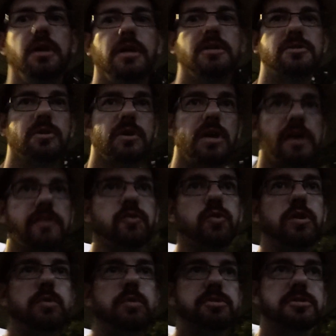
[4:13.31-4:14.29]
and so you have
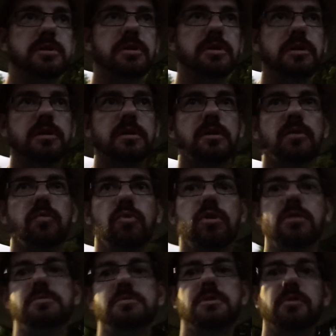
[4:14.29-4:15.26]
20% of
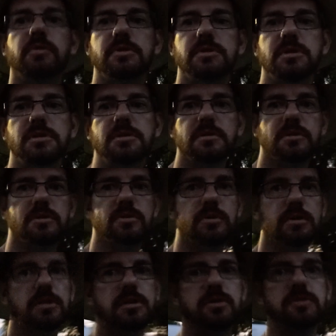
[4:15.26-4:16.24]
worms that are resistant to it.